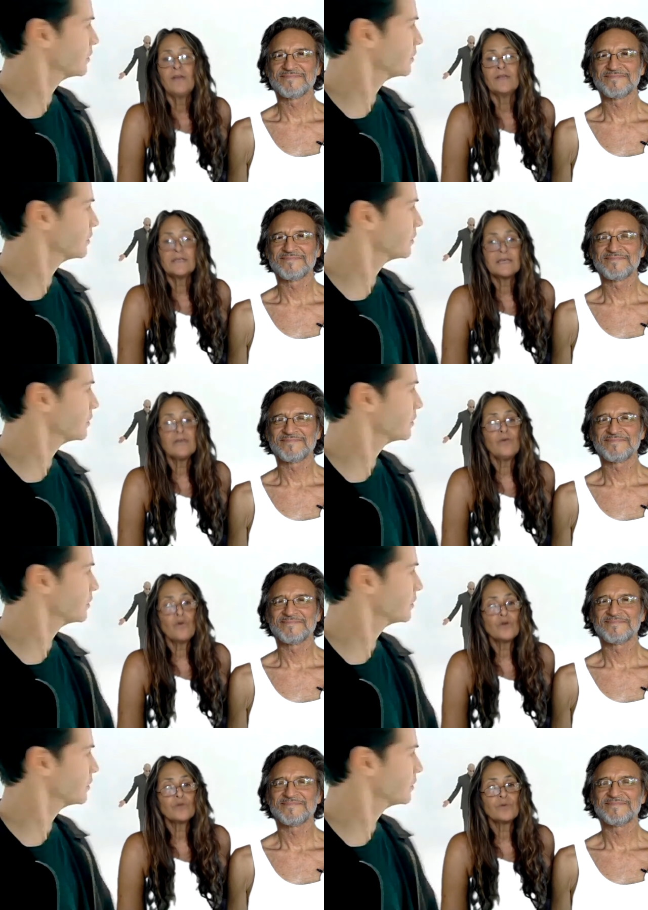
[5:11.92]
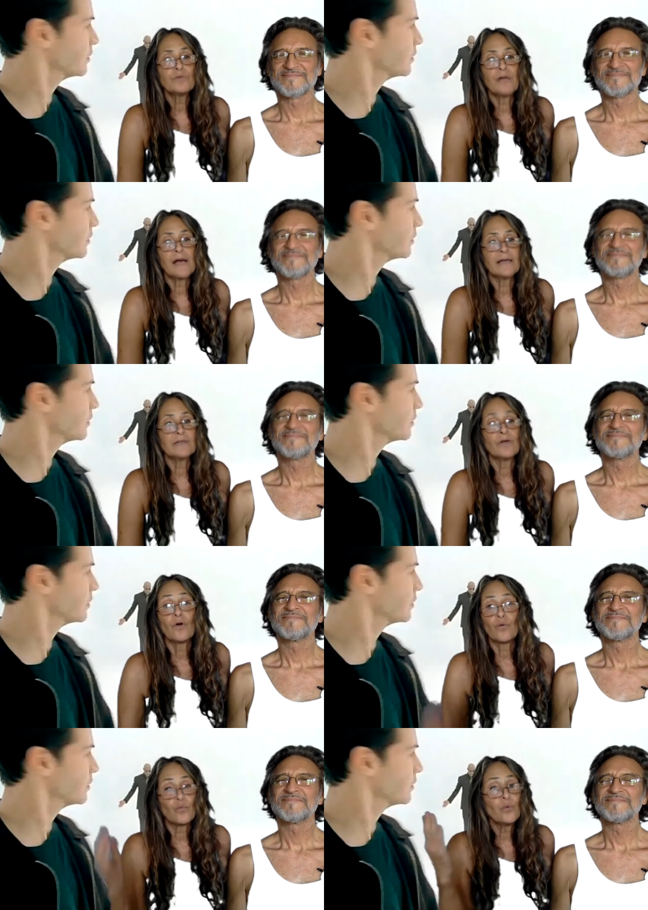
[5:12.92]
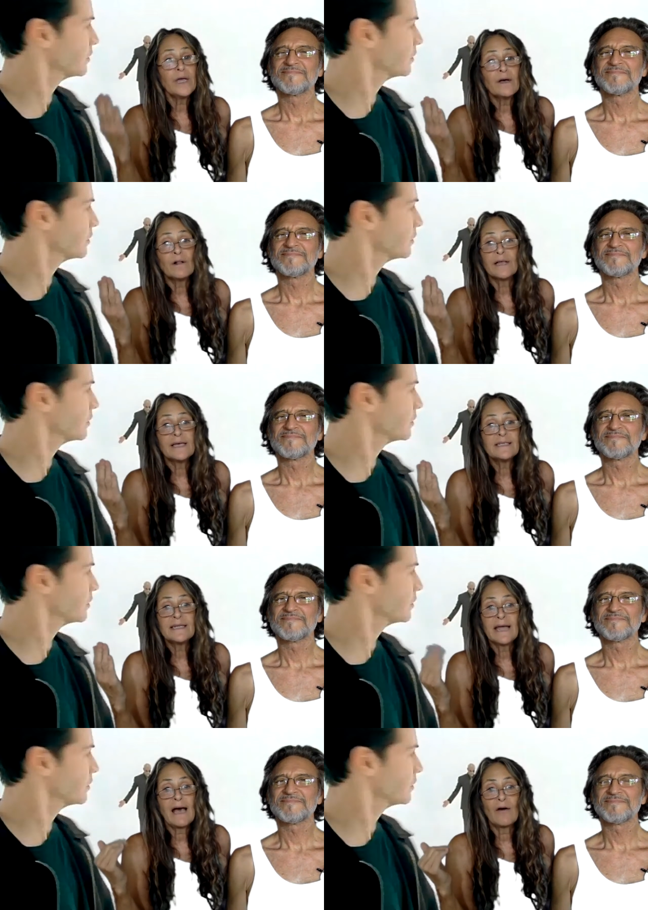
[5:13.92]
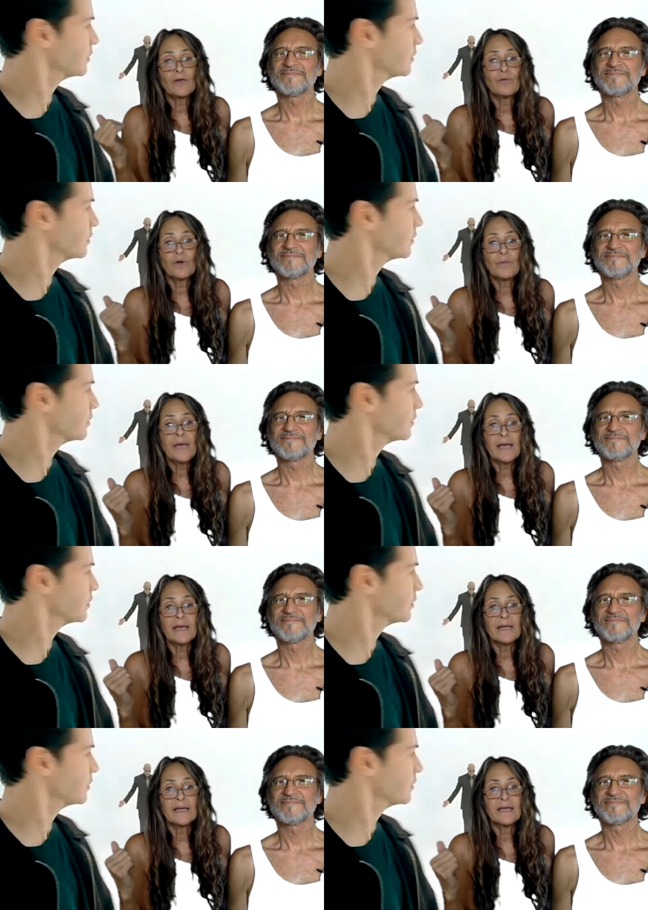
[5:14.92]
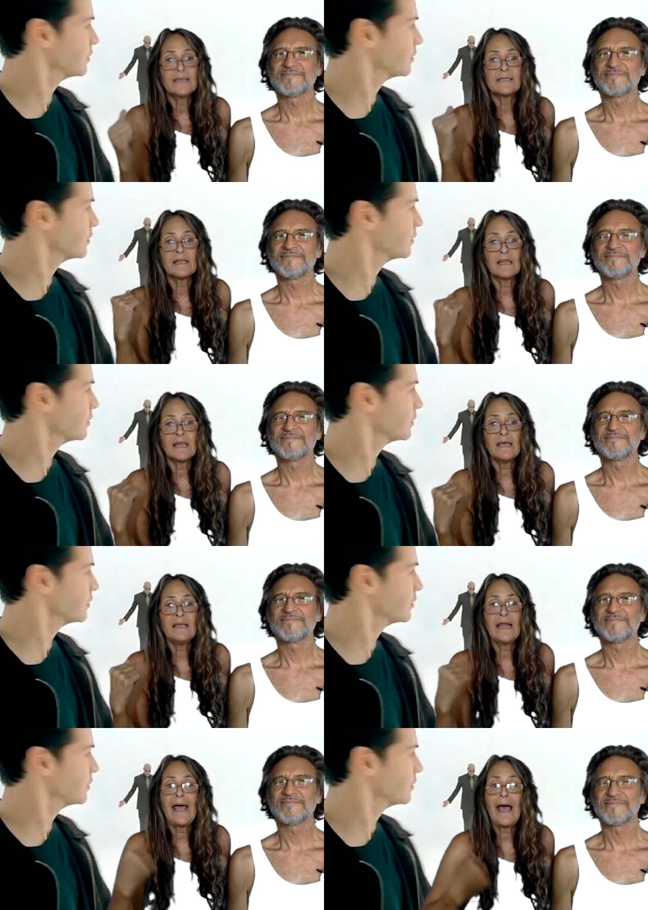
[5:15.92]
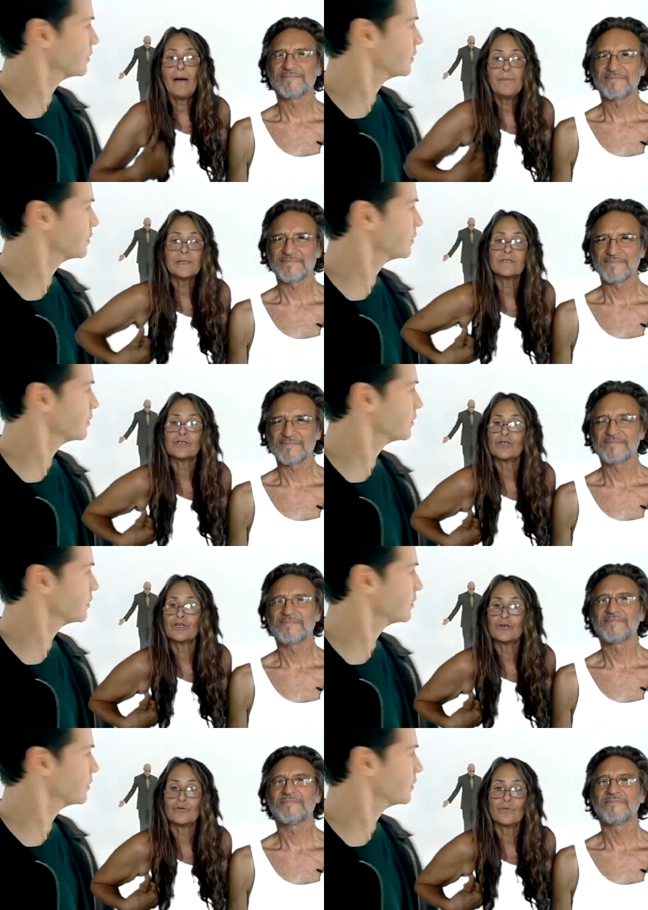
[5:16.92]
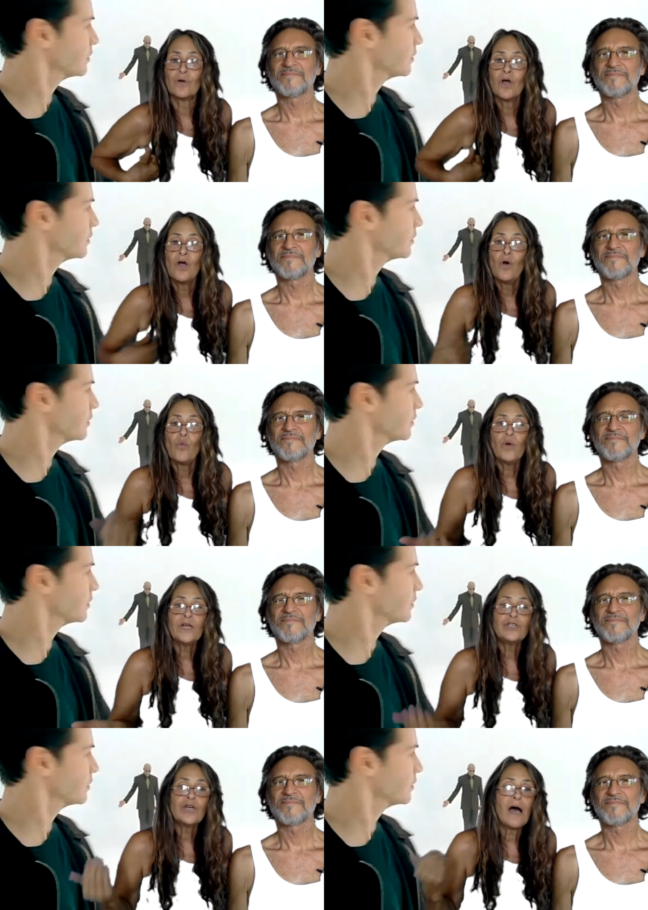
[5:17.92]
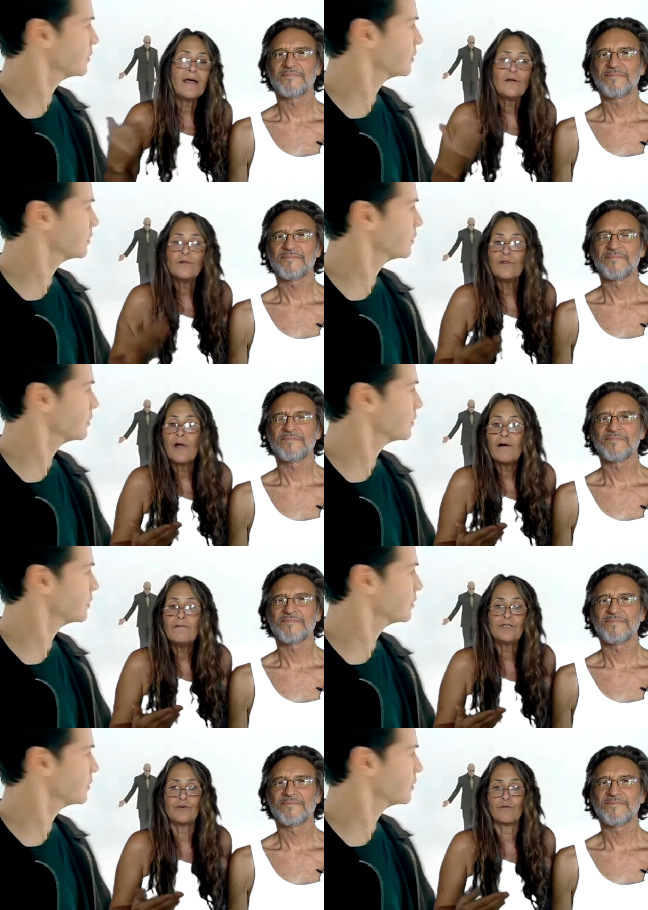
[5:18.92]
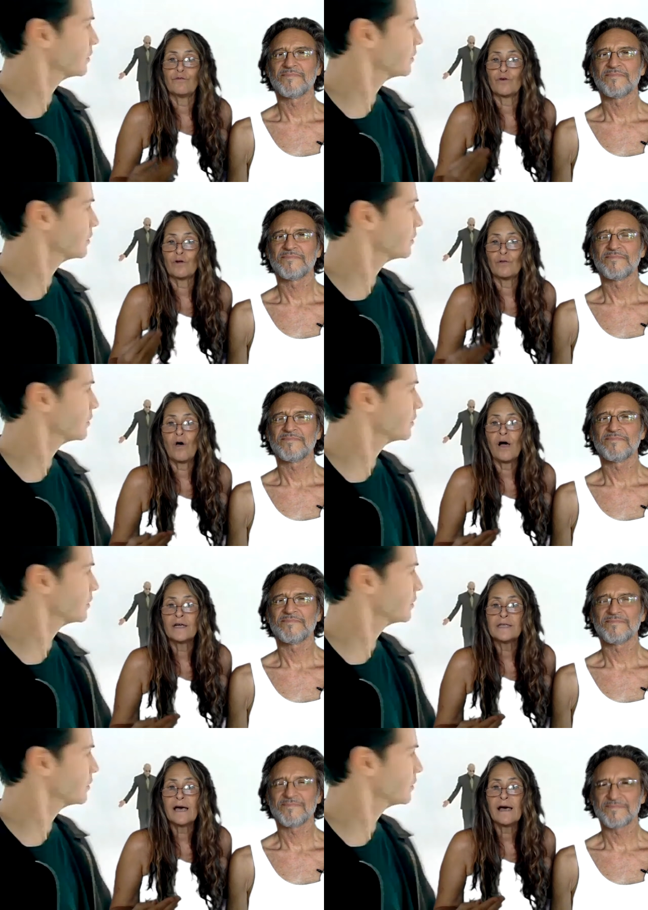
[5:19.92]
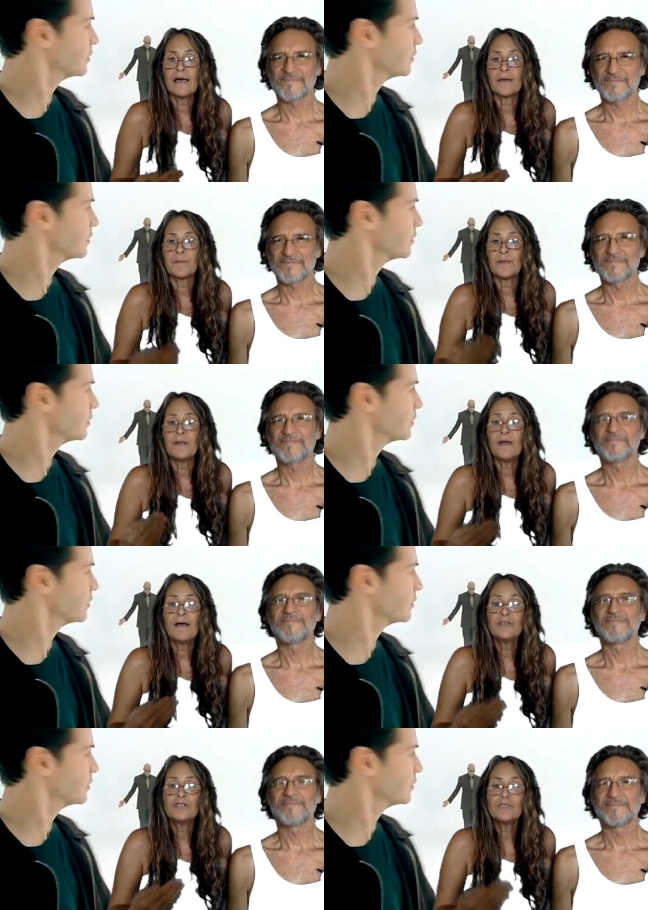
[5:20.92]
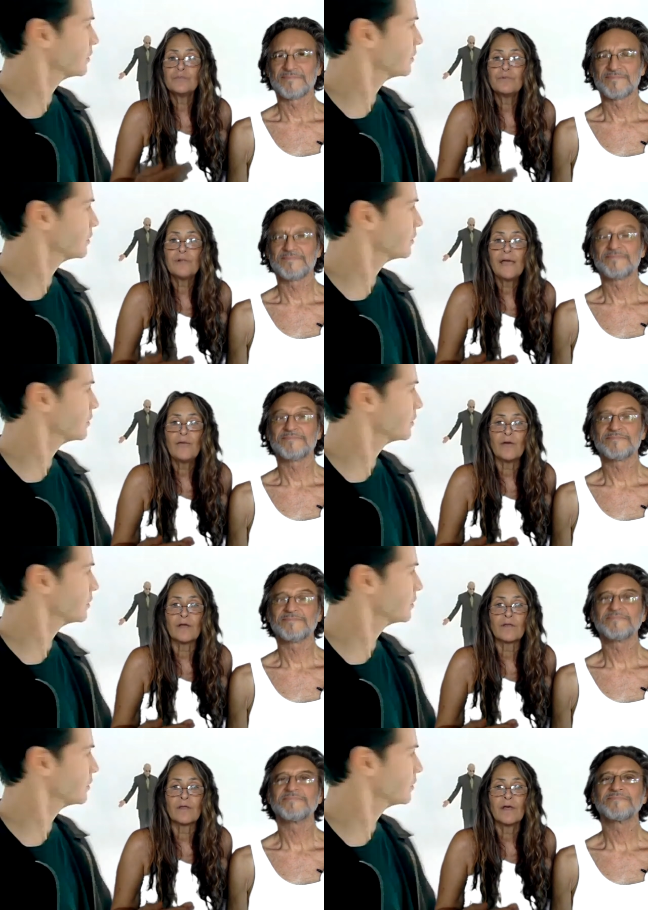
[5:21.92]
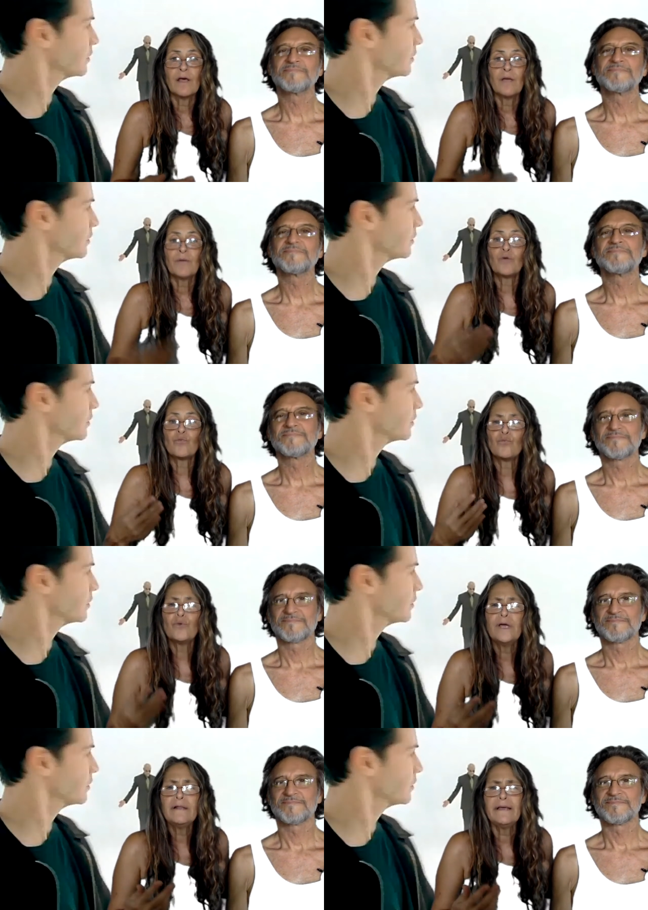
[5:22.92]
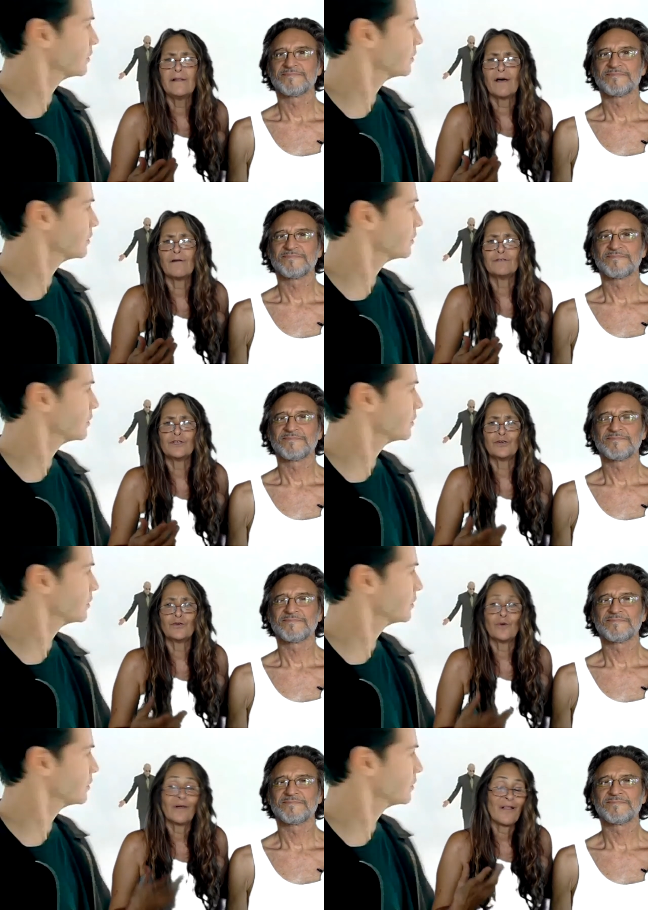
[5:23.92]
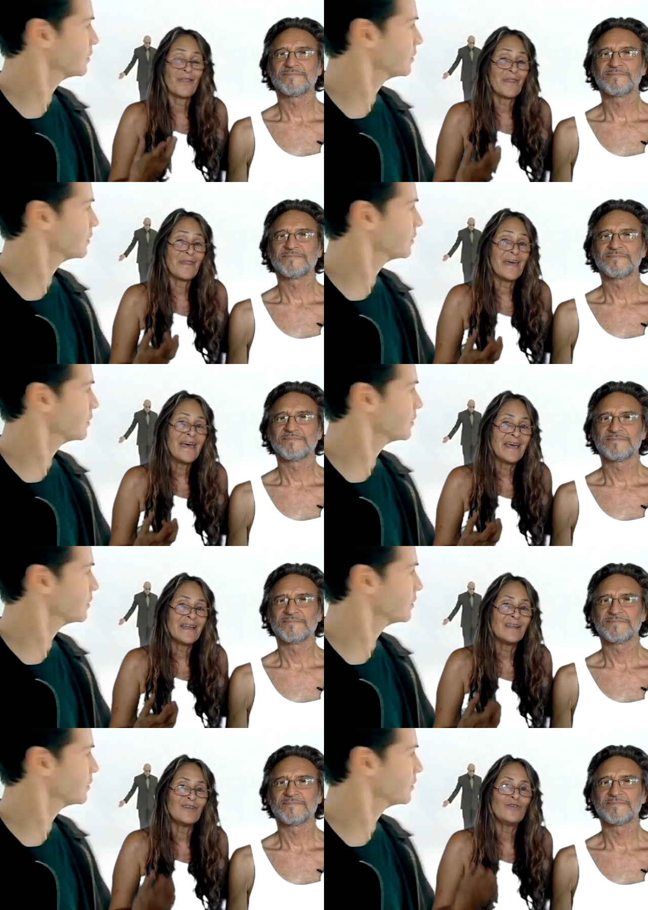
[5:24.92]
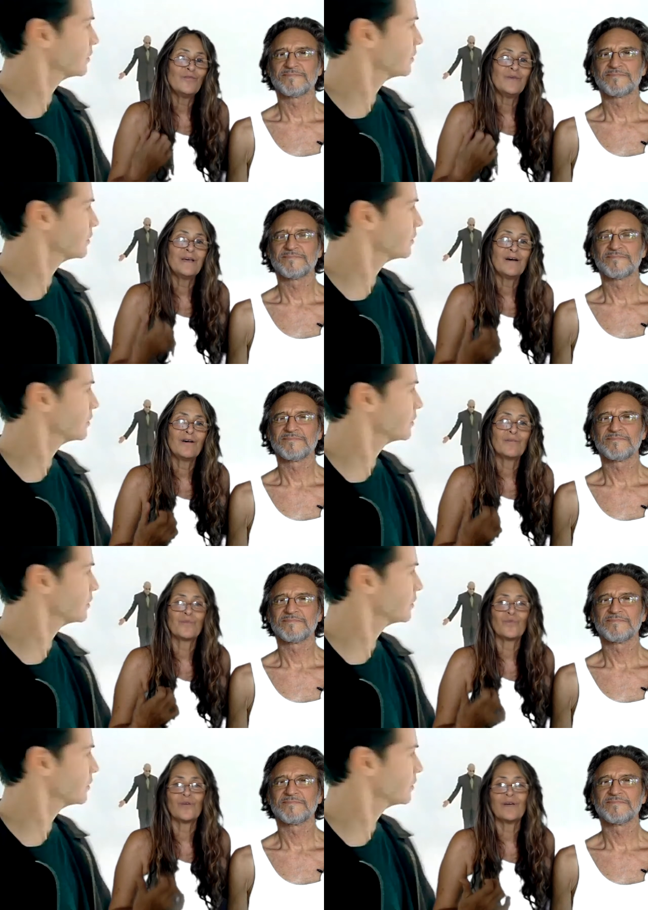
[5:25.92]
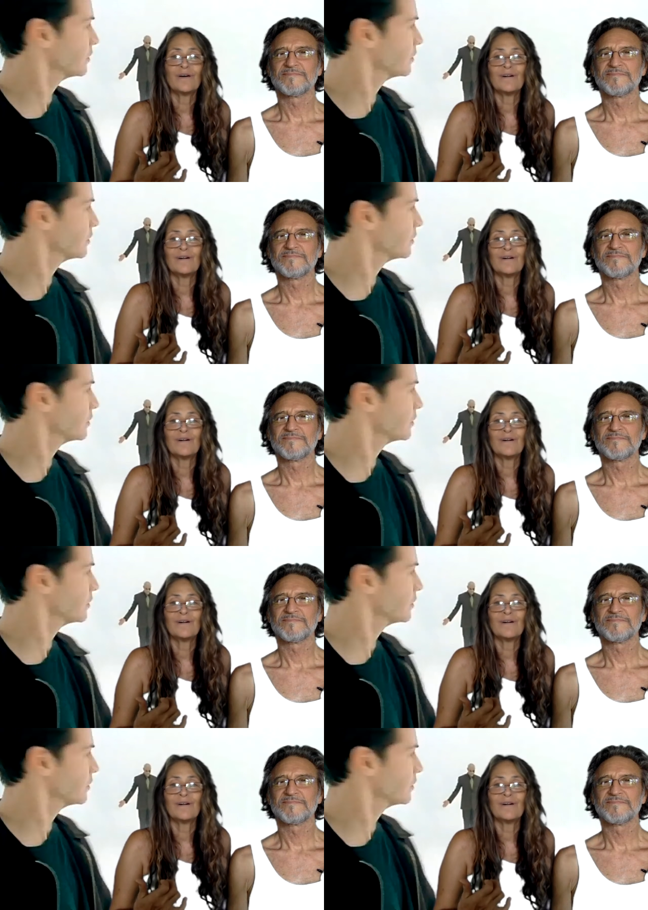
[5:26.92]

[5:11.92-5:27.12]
Speaker 1: The skin horse replies, Real isn't how you are made it's a thing that happens to you. When a child loves you for a long time, not just to play with, but really loves you, then you become real.